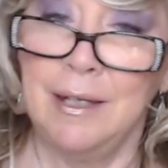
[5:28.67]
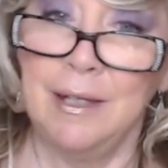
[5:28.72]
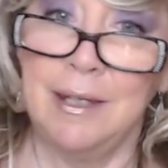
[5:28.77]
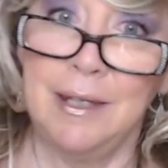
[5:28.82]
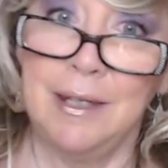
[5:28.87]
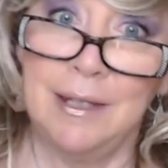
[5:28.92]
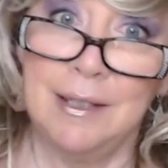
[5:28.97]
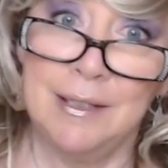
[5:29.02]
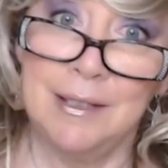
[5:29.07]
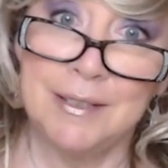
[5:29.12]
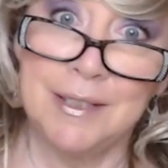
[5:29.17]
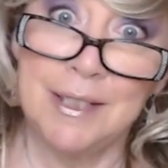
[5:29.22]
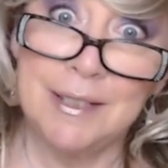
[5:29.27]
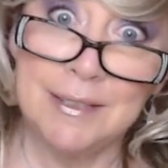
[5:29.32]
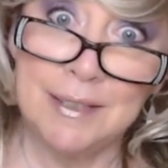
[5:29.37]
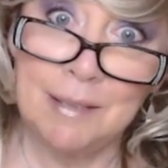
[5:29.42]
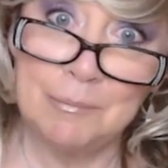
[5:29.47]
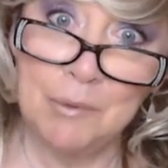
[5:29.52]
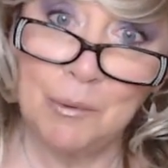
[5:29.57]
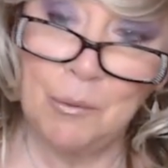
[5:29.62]
Is a
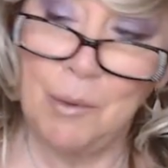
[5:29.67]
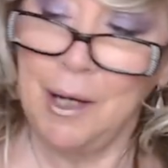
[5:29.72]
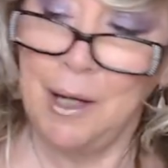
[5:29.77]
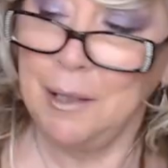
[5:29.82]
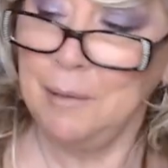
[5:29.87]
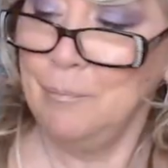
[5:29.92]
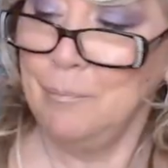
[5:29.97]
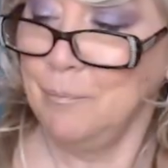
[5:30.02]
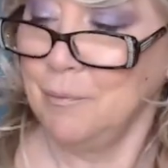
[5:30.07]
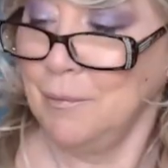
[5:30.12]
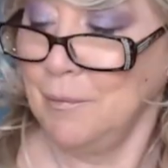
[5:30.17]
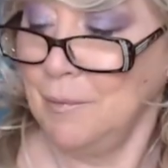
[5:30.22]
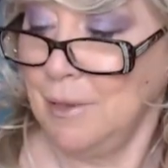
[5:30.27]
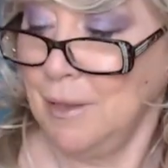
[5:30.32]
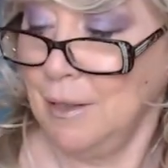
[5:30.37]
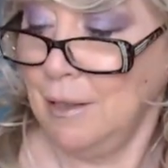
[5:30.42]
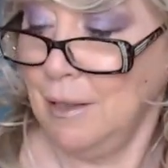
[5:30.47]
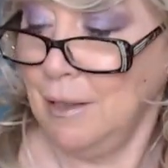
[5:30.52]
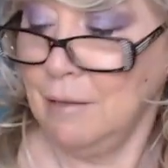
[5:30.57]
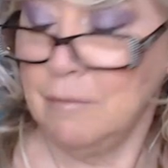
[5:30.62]
summer wine.
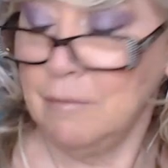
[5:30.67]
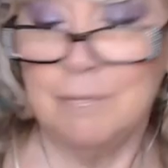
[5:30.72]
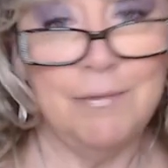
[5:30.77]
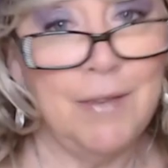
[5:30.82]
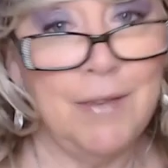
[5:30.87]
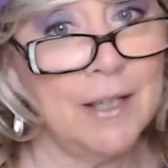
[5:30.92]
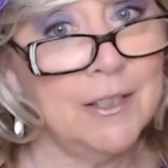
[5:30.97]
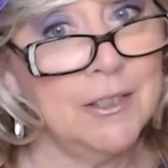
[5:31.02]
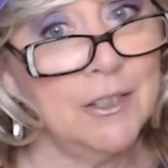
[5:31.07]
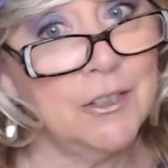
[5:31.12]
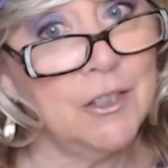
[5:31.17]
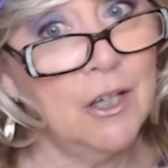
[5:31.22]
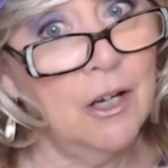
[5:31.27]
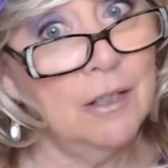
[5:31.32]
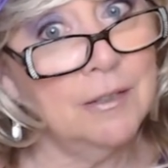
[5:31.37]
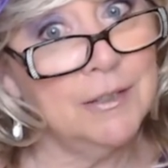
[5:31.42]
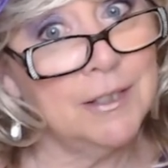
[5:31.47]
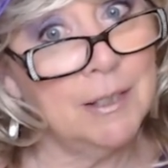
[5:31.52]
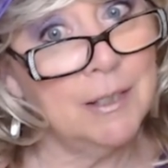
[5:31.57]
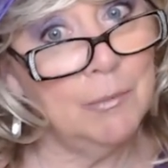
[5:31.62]
In fact, it's
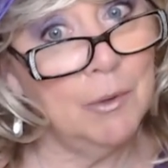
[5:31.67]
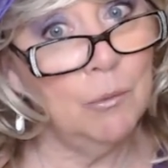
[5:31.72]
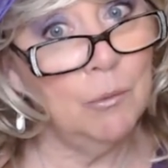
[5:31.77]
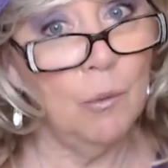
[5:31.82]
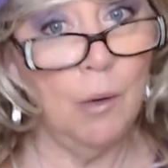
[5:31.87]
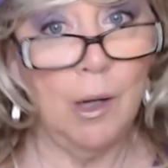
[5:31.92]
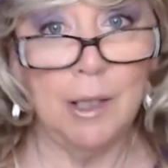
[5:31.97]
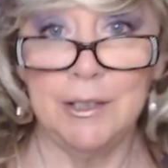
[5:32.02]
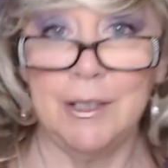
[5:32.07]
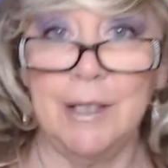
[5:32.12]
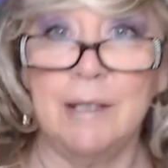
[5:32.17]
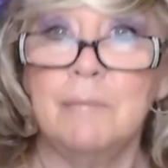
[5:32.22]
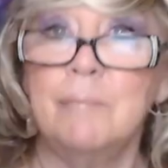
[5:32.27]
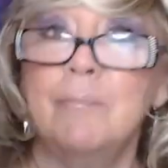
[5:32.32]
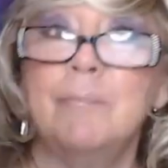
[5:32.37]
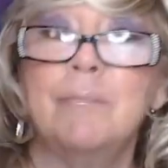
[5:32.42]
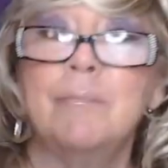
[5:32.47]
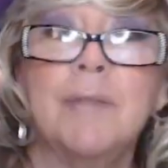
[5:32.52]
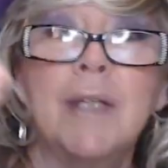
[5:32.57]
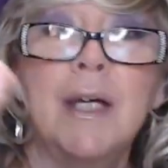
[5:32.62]
called Summer Water.
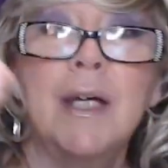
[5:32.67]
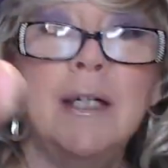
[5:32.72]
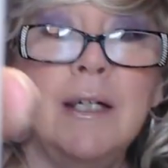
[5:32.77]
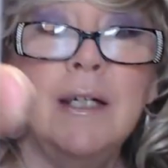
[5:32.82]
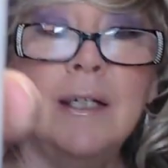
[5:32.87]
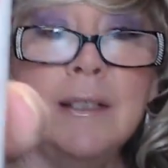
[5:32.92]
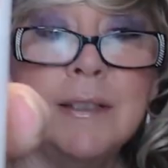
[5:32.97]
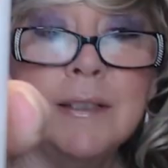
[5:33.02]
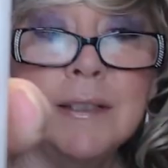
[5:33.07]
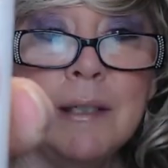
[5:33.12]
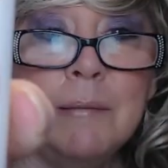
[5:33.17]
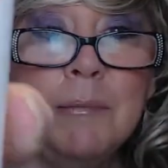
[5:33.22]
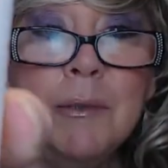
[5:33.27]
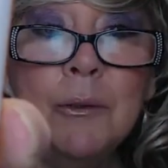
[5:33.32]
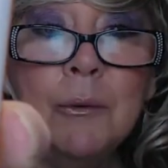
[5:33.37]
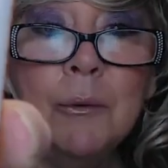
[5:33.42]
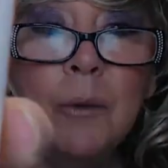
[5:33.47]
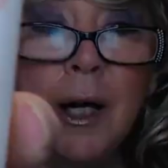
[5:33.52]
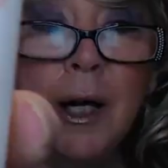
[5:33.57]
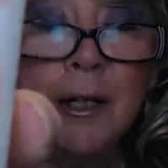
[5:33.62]

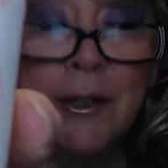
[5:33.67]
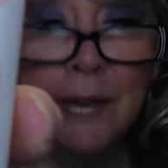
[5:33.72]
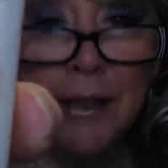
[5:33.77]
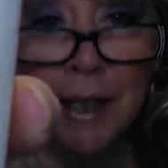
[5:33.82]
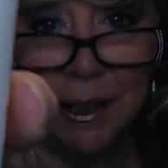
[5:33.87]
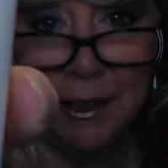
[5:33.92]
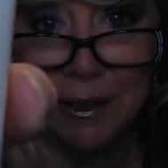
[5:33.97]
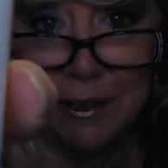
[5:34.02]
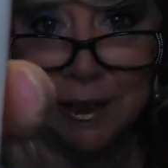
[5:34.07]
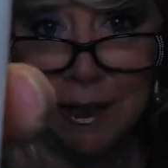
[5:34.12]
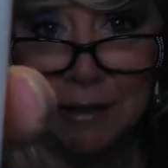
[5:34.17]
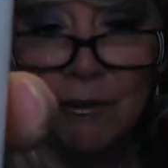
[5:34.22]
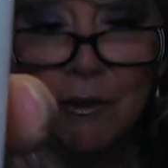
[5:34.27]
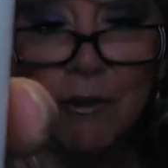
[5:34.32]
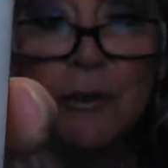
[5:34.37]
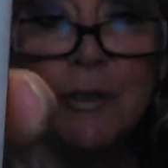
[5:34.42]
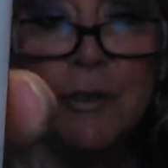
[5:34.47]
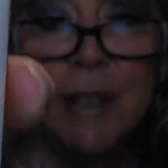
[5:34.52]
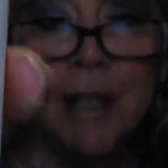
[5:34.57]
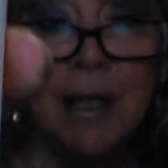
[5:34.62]
Summer Water, and it's a
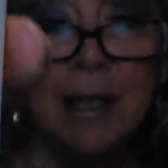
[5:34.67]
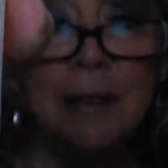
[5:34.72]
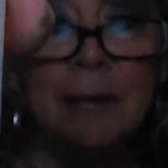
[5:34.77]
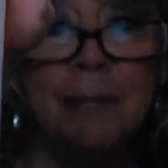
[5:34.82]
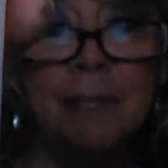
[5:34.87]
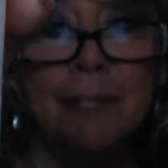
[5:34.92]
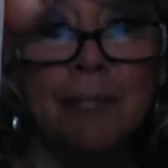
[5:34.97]
rosé.